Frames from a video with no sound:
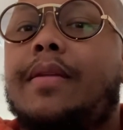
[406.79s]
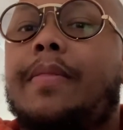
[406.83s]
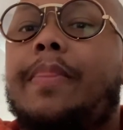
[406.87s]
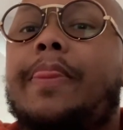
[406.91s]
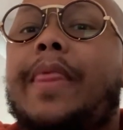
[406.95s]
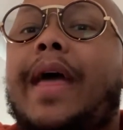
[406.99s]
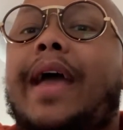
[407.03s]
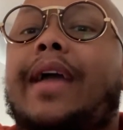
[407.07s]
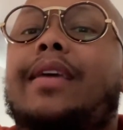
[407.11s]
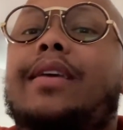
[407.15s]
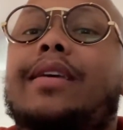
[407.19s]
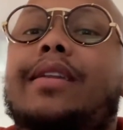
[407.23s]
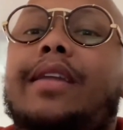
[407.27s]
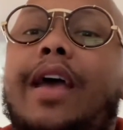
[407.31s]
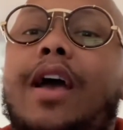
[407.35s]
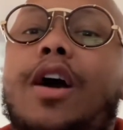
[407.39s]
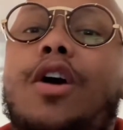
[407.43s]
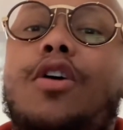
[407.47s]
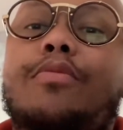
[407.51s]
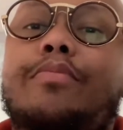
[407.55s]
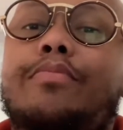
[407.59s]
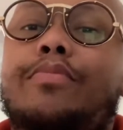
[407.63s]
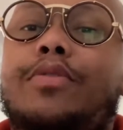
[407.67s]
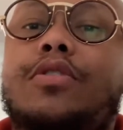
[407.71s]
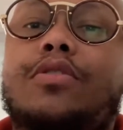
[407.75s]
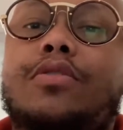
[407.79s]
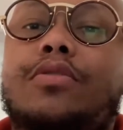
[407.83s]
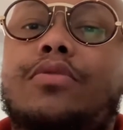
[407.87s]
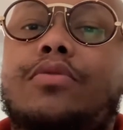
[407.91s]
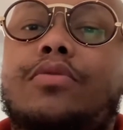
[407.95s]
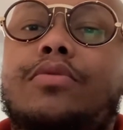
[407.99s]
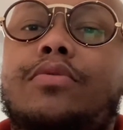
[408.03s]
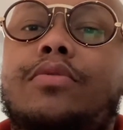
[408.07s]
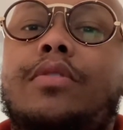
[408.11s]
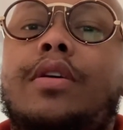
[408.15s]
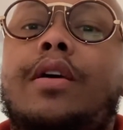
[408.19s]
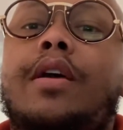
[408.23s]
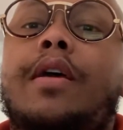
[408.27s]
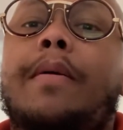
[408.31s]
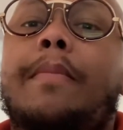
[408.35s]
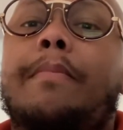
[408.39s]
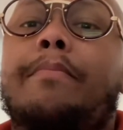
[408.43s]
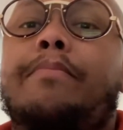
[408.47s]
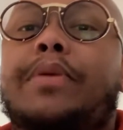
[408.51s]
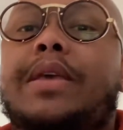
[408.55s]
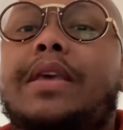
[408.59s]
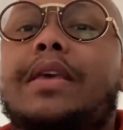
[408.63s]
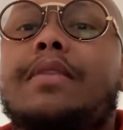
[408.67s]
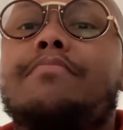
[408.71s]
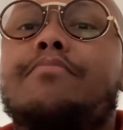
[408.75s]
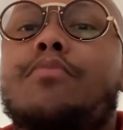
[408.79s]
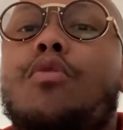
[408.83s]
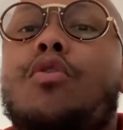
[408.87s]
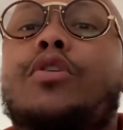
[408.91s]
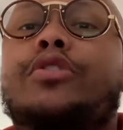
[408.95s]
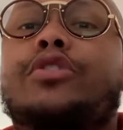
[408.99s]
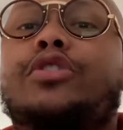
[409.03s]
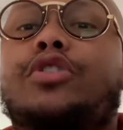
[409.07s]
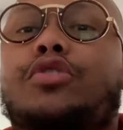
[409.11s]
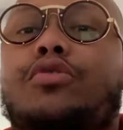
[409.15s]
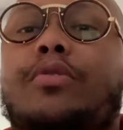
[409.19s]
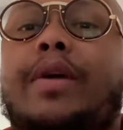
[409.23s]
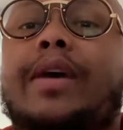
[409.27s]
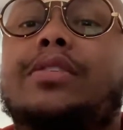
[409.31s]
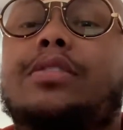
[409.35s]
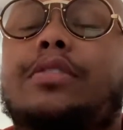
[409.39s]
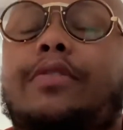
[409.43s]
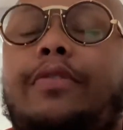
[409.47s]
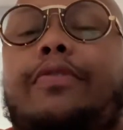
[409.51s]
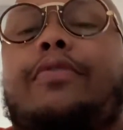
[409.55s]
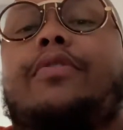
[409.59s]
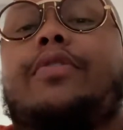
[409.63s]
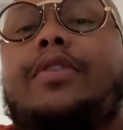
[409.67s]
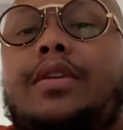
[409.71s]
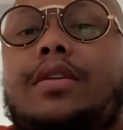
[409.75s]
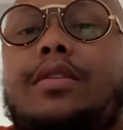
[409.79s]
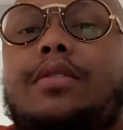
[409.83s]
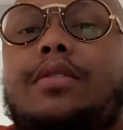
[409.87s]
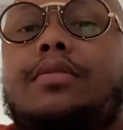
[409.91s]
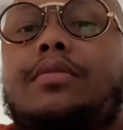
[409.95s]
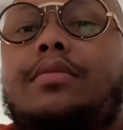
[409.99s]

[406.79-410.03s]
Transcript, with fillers: that can help you be more stress-free.